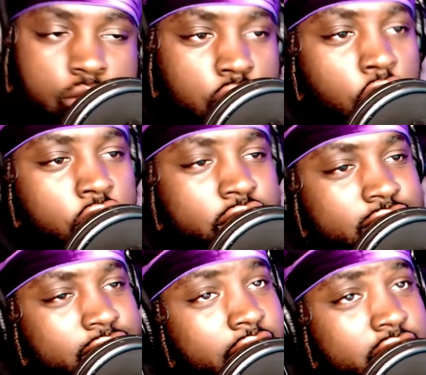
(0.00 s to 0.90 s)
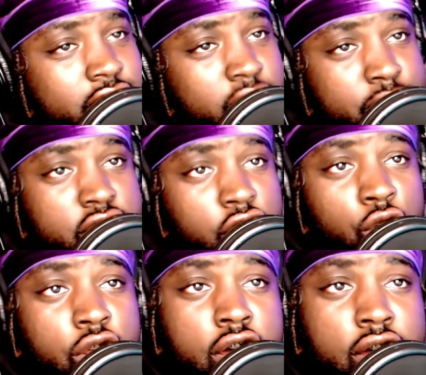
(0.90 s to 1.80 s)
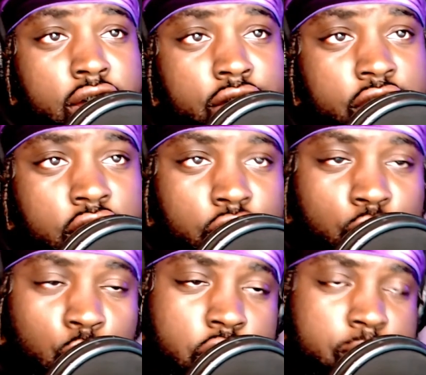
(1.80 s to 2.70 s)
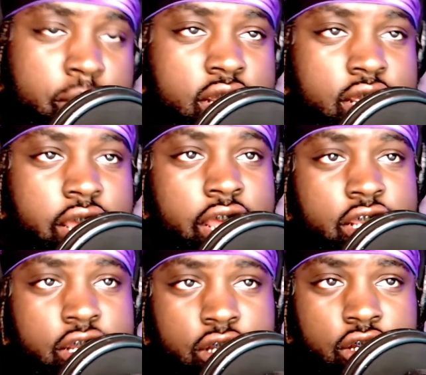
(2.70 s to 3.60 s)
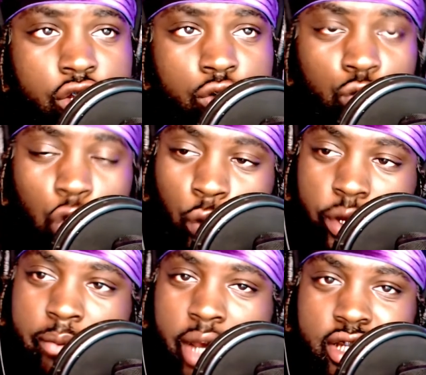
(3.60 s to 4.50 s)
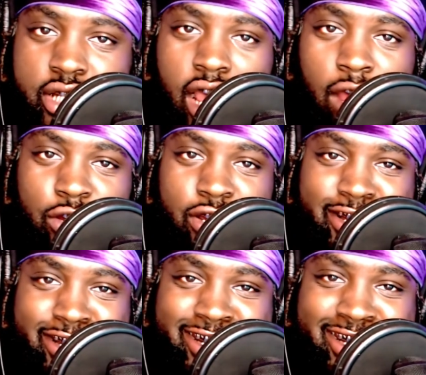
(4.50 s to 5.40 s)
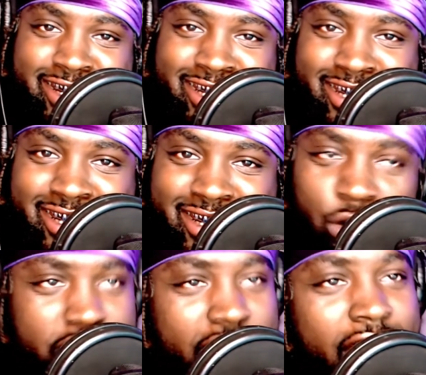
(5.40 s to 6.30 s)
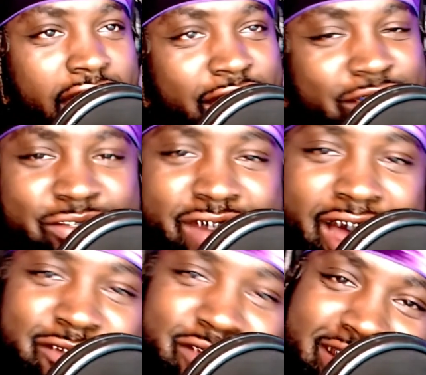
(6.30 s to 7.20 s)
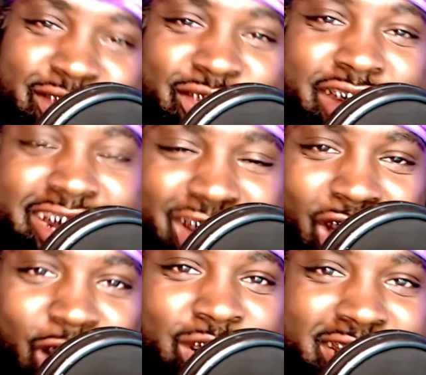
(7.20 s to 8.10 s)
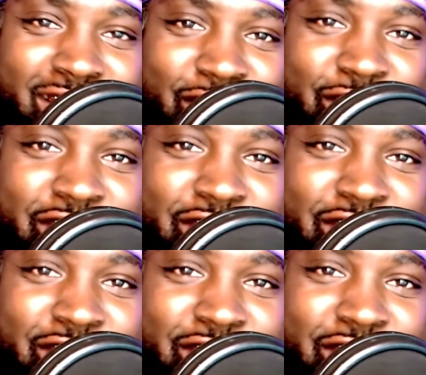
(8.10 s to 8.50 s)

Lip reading: On today's episode of Will Meatcanyon Ruin My Childhood, we have my best friend Naruto.